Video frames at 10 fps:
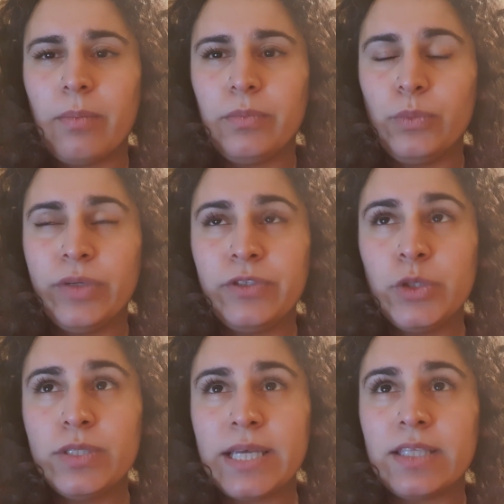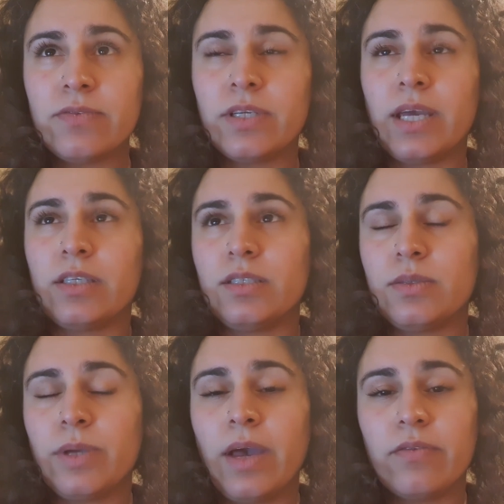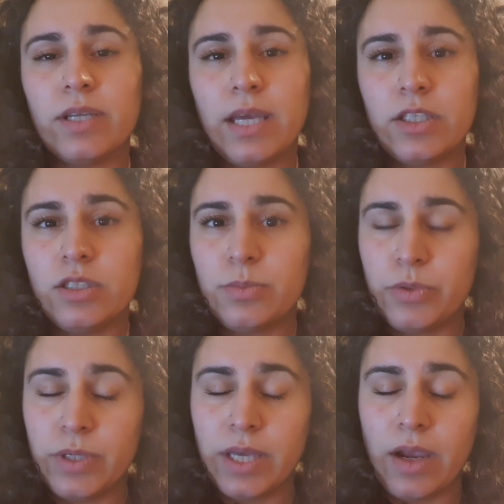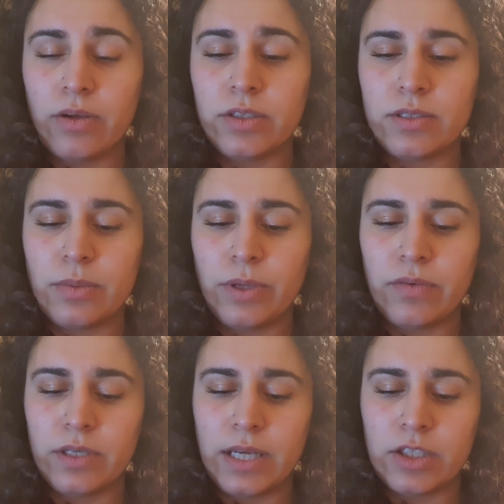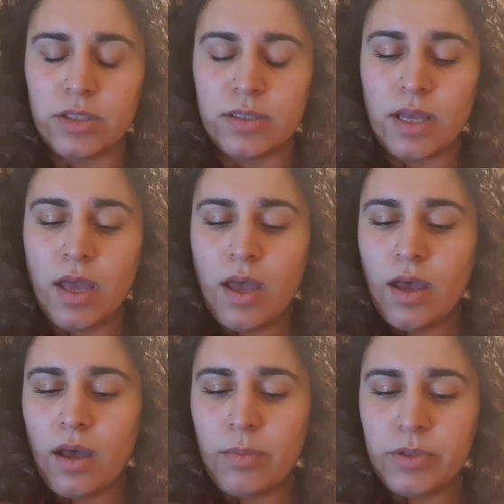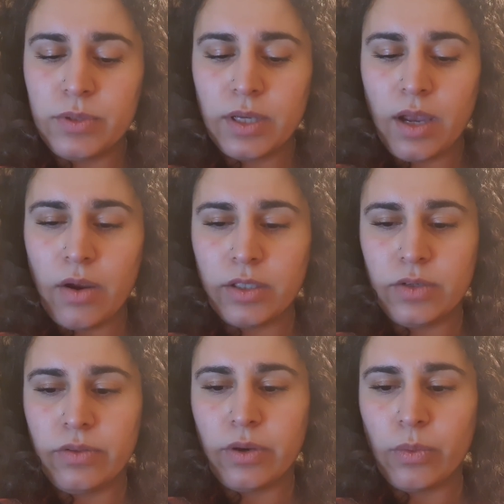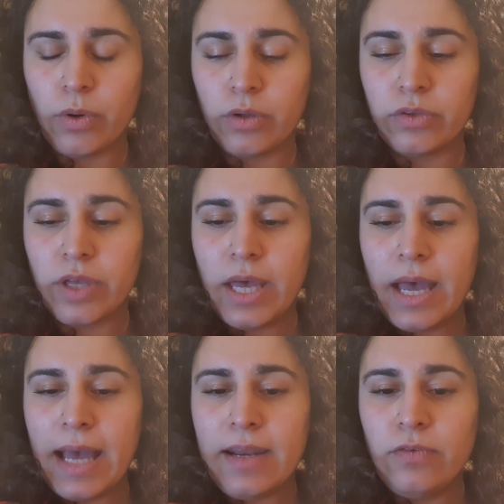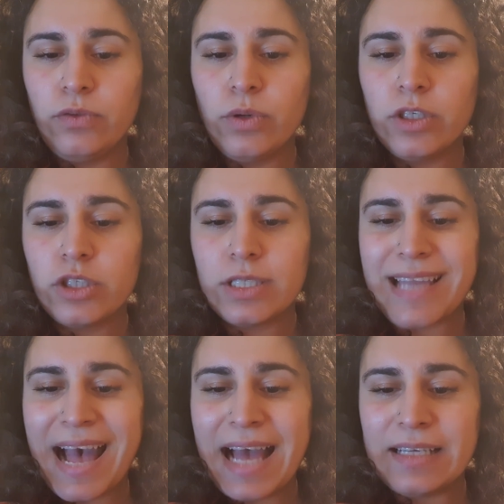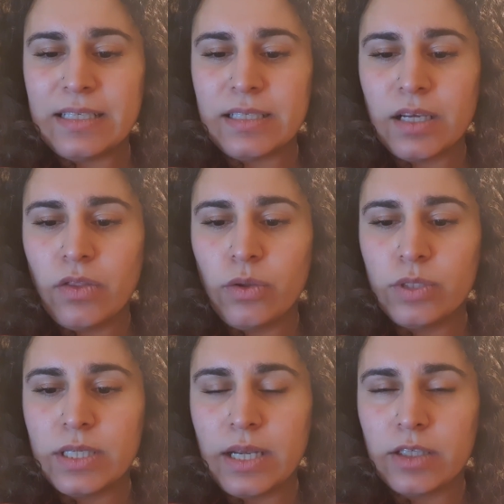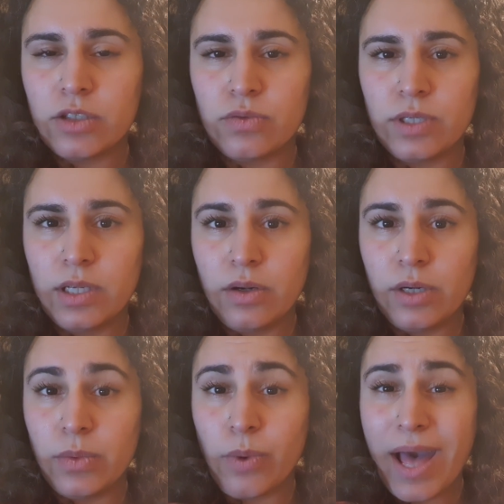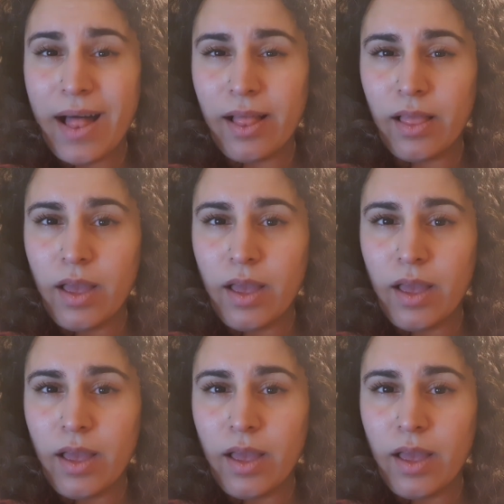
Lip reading: We have two sets of connections. We have connections between characters and we have connections between the character and their world. And if you understand those connections really, really well,